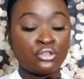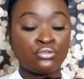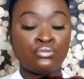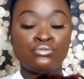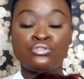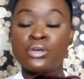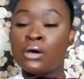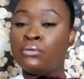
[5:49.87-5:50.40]
You
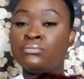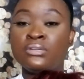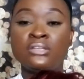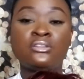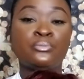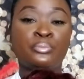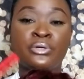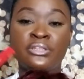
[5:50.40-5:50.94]
don't need
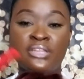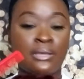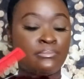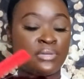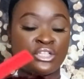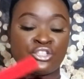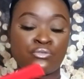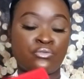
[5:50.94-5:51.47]
to put that
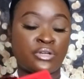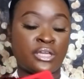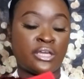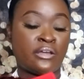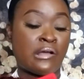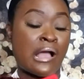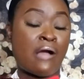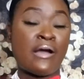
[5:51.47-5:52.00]
much on
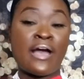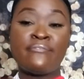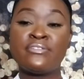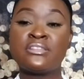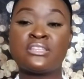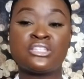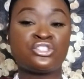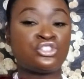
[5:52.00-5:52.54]
here.
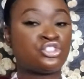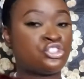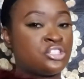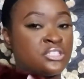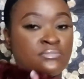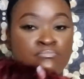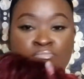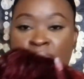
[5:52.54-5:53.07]
However, this is
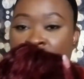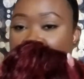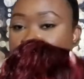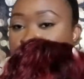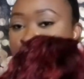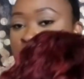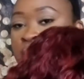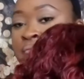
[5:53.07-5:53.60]
just my
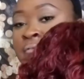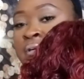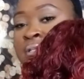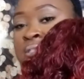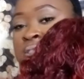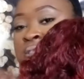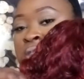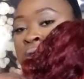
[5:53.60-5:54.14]

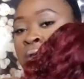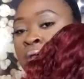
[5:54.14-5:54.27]
preference.